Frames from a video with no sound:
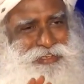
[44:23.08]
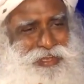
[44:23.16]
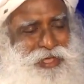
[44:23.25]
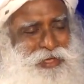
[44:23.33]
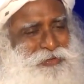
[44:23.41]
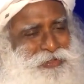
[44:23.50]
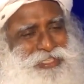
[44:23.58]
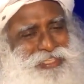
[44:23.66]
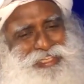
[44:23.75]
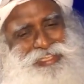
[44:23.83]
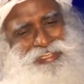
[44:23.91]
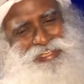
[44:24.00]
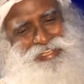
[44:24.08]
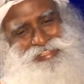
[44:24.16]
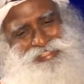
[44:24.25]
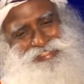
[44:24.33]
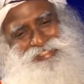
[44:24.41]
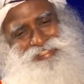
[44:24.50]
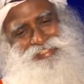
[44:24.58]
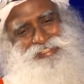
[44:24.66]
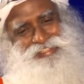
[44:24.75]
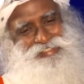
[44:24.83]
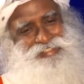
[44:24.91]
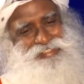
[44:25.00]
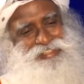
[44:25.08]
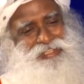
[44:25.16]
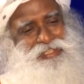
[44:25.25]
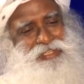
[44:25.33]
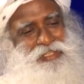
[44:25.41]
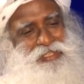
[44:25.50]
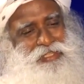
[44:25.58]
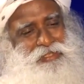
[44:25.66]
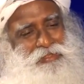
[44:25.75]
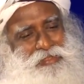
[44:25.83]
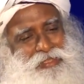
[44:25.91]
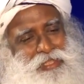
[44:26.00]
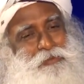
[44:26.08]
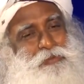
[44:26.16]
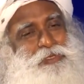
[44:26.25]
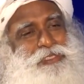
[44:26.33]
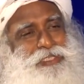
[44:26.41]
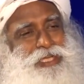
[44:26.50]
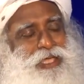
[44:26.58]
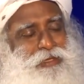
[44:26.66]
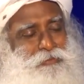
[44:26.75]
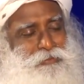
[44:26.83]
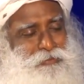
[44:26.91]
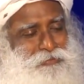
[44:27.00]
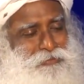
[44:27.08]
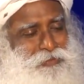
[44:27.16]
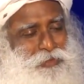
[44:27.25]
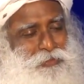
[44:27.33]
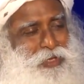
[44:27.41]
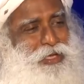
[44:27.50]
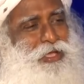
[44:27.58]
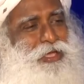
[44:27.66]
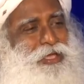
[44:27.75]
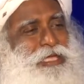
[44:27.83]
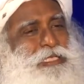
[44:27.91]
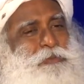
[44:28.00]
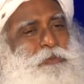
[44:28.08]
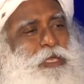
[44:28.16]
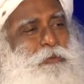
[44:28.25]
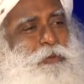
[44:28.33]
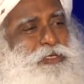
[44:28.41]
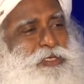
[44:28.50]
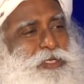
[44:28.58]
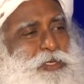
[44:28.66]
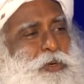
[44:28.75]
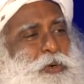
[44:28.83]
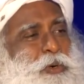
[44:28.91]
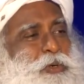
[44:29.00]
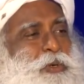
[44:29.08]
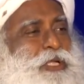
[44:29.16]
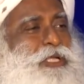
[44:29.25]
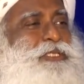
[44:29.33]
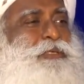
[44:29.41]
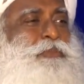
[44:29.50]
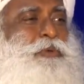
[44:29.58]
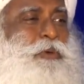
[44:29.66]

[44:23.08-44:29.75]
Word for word: now the thing is, there was a time when I experimented, no donation